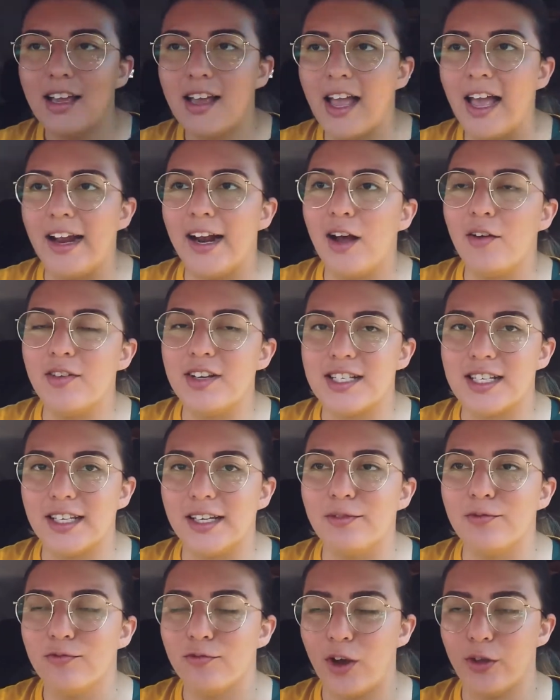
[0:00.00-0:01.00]
and obviously
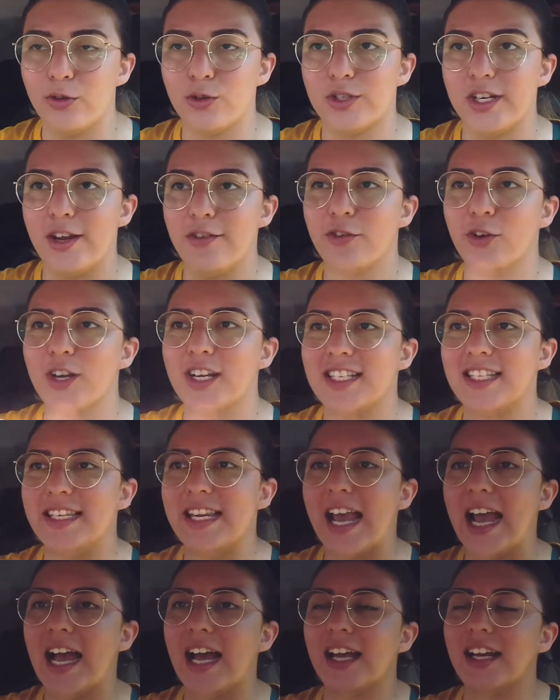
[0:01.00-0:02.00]
Father's Day for his
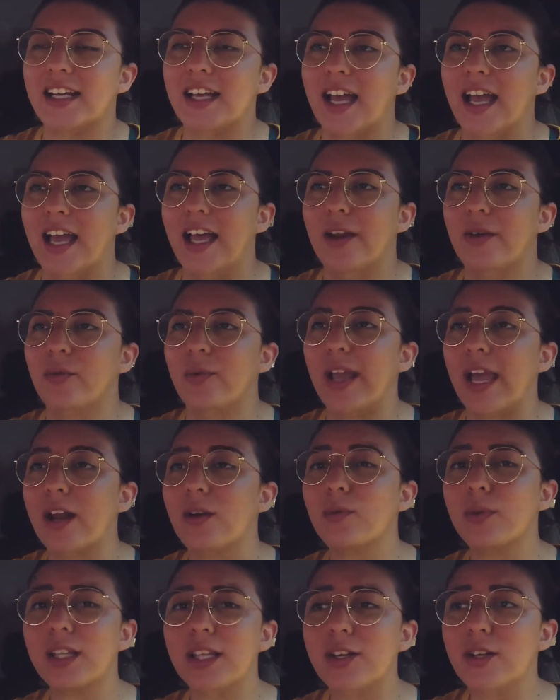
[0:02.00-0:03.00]
dad and we had a
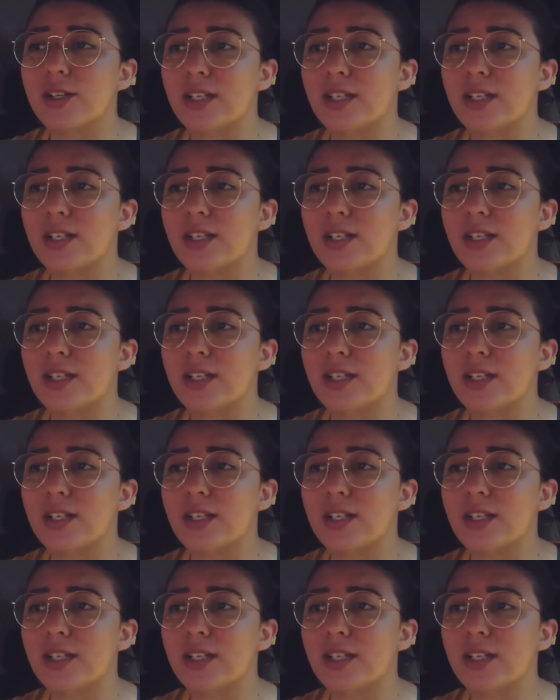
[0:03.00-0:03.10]
really good